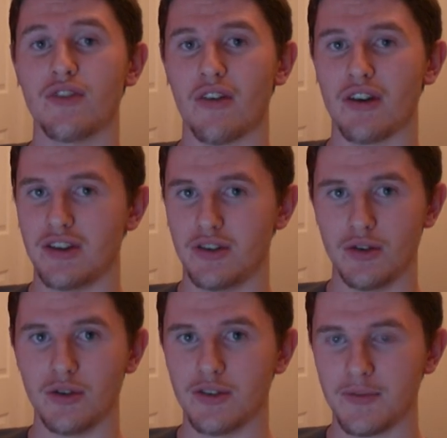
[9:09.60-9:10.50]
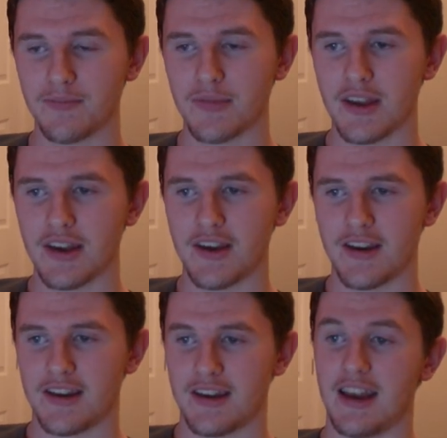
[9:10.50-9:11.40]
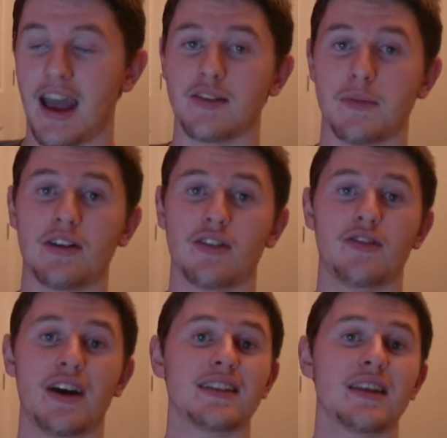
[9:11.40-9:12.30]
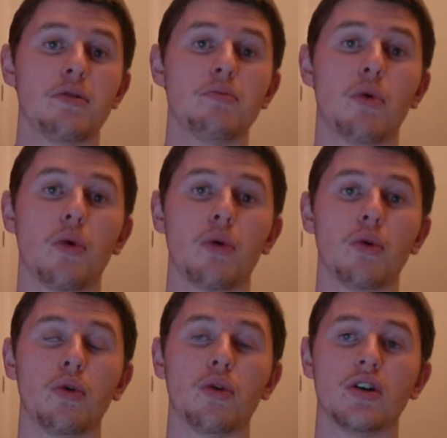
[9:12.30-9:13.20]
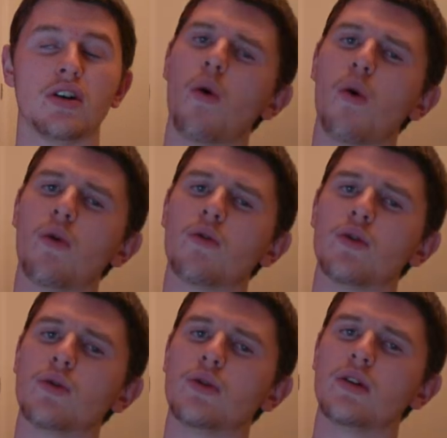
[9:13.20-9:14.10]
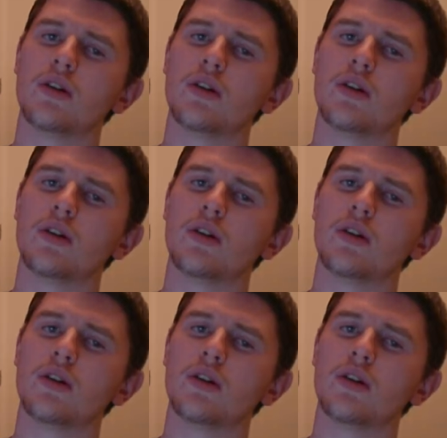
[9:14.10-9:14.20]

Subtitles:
very good. As a matter of fact, they were more awful.